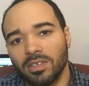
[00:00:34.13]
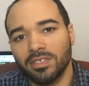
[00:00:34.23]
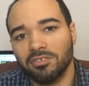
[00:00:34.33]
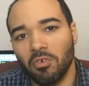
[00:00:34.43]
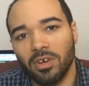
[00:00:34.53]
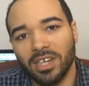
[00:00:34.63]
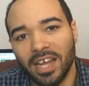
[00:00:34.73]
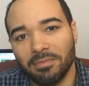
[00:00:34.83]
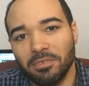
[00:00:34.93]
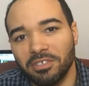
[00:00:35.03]
So
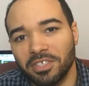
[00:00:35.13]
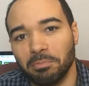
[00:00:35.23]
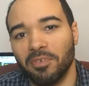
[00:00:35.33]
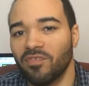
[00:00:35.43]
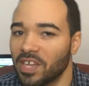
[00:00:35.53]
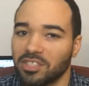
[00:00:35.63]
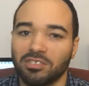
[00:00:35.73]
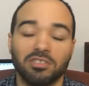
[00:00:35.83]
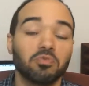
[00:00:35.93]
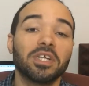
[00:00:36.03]
unlike music
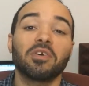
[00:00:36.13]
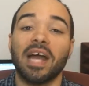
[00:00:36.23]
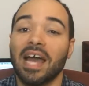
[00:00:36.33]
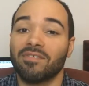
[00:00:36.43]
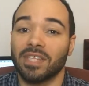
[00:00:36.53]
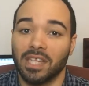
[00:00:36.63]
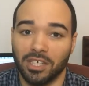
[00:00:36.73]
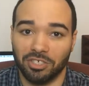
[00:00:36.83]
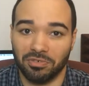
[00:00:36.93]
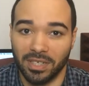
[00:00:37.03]
professionals, we don't have the
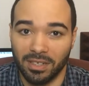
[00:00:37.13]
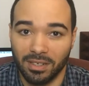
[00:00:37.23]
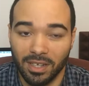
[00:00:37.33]
luxury